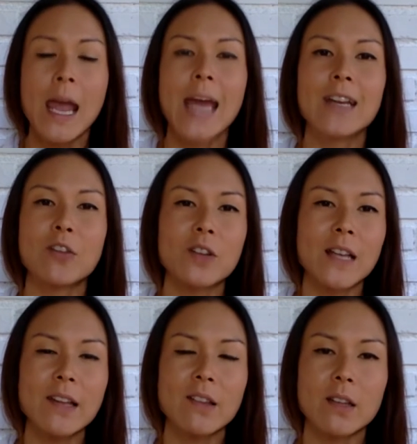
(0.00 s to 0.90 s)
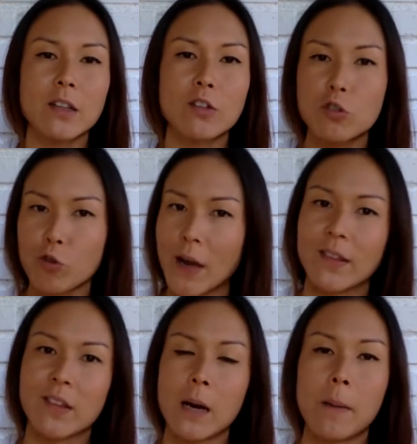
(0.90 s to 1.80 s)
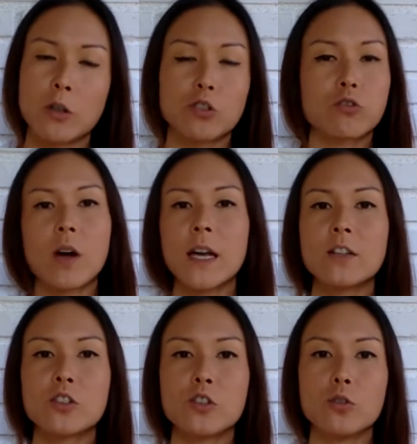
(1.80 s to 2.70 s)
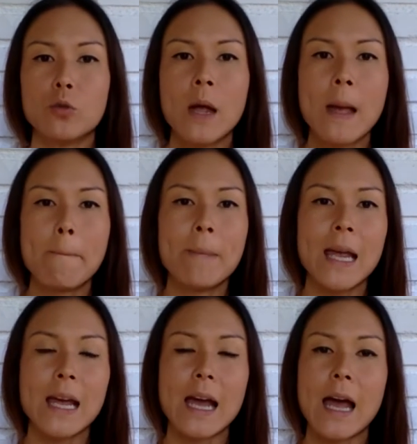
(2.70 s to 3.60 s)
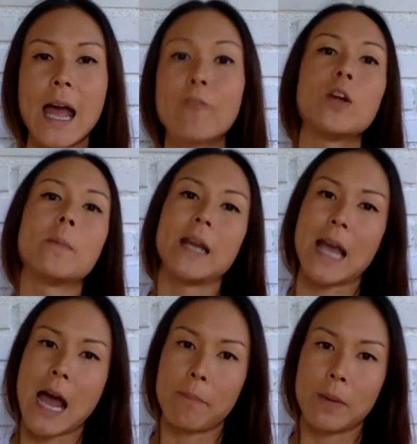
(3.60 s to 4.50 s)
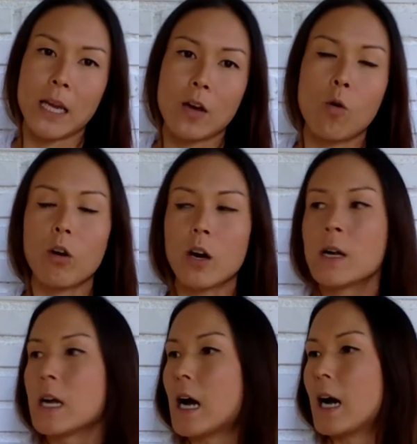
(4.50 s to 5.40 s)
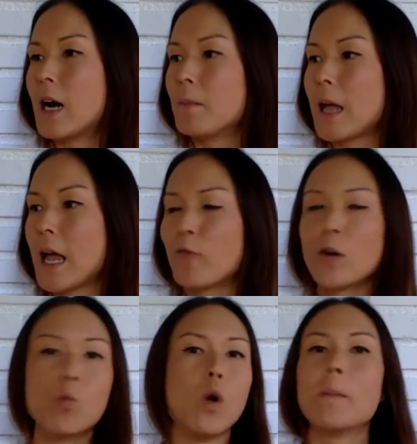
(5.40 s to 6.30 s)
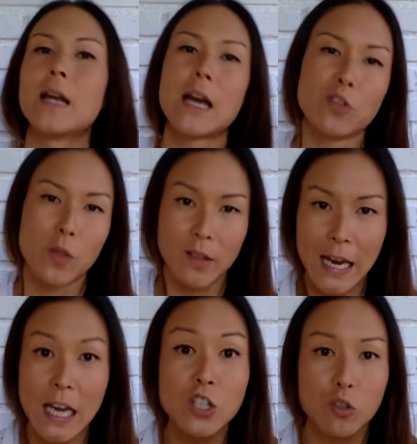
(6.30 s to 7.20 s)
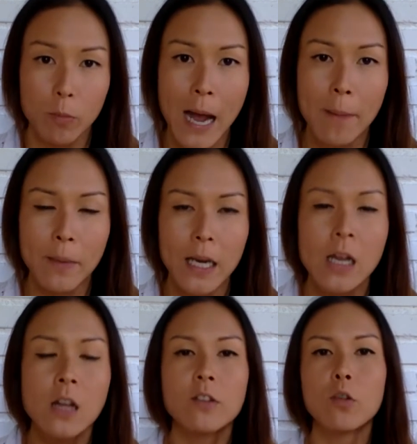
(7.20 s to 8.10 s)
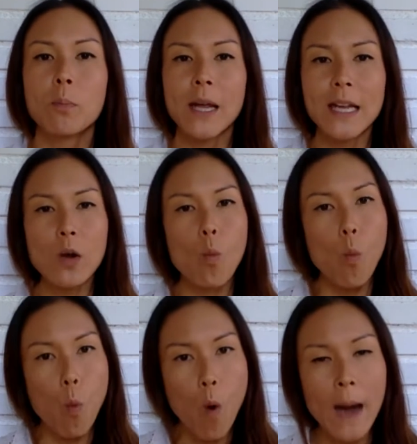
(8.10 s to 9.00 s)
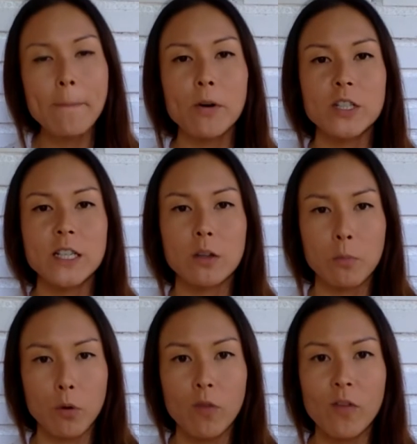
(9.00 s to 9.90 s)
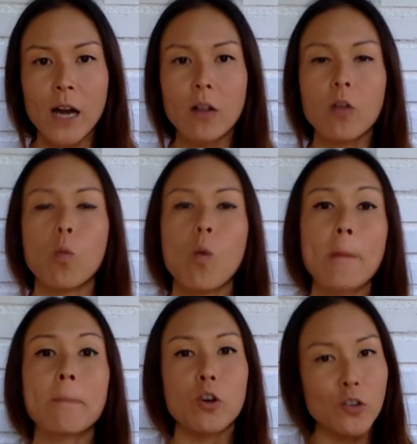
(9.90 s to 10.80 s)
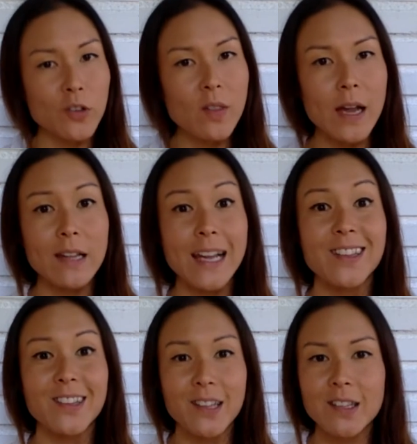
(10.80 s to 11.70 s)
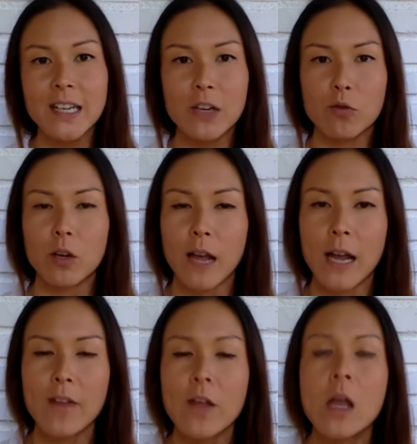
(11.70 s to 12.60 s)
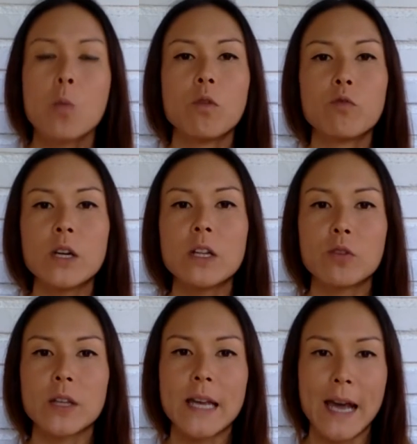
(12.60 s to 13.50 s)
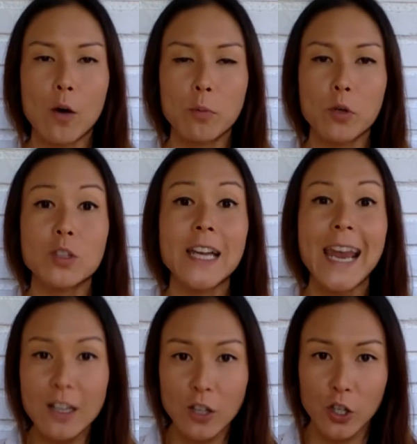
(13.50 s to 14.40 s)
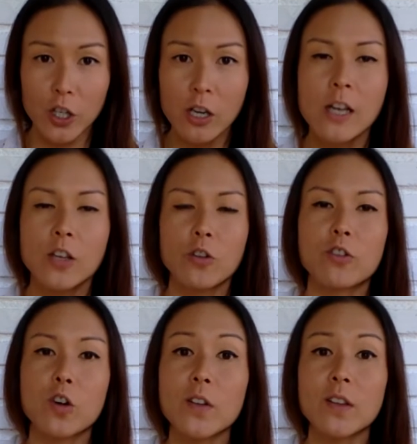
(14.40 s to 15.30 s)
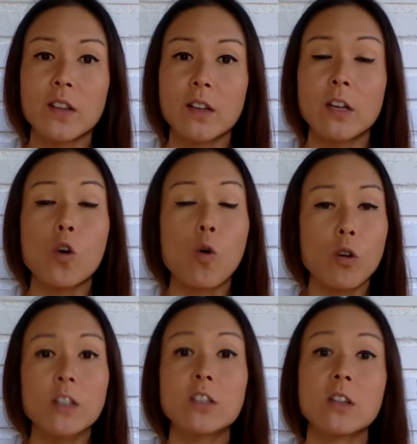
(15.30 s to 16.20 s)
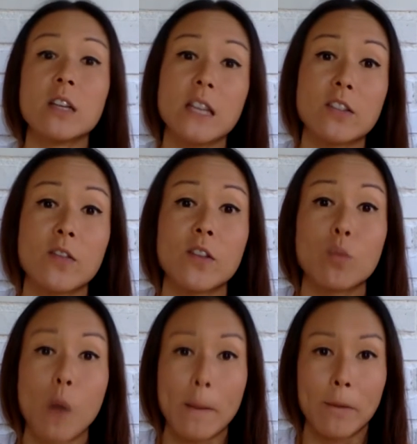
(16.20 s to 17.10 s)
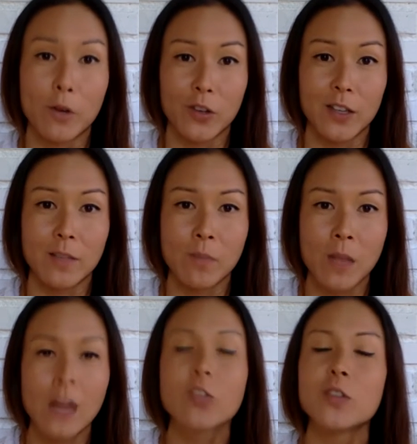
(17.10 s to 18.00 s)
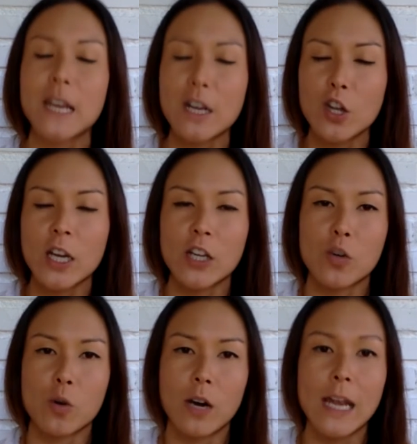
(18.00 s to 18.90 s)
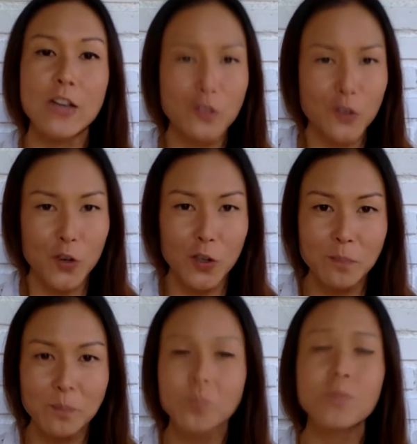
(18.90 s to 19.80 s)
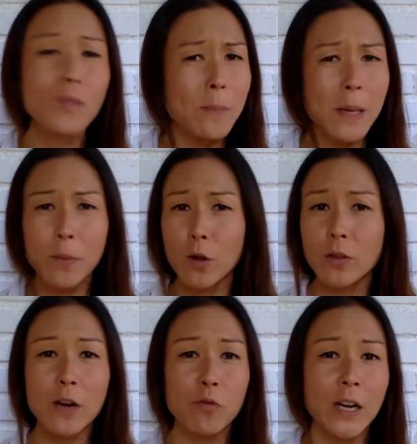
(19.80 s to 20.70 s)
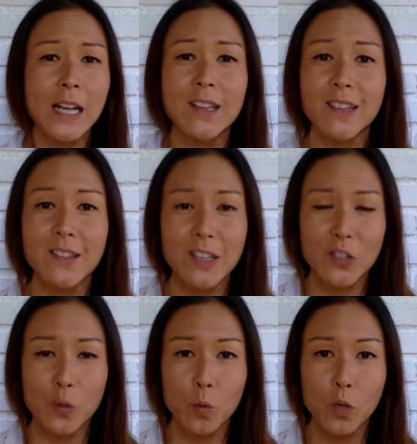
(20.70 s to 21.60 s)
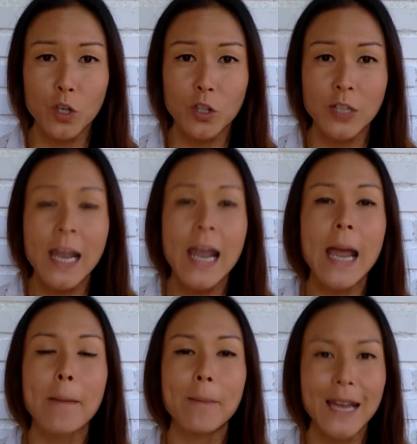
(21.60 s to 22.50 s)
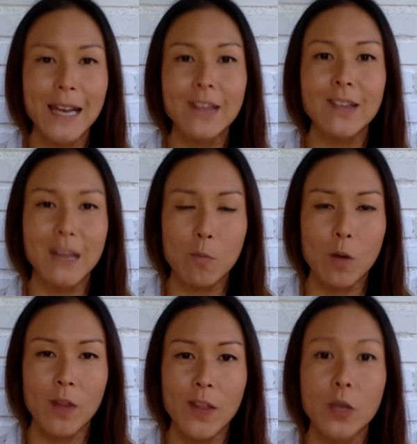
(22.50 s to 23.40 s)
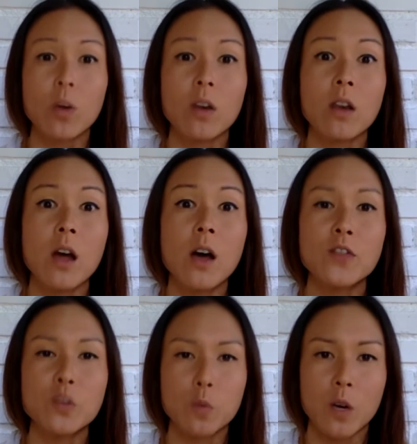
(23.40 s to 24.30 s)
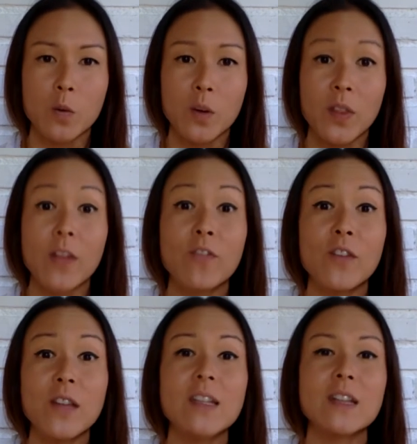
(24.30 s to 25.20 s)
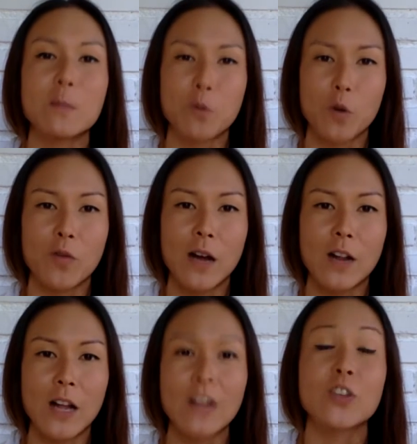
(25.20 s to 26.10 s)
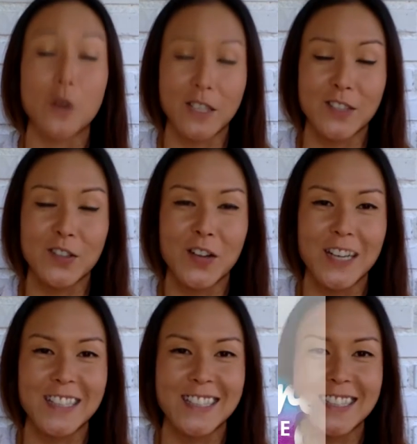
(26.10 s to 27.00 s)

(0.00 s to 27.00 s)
And there's less stress about trying to make everybody happy or um, every woman under this age group happy. So picking one particular profile or one person that is existing in real life will really, really help you tailor your services according to the needs of this one person. So take a look at your inner circle, people that already exist in your world, and pick someone that you would love to work with that fits in the profile as your ideal client.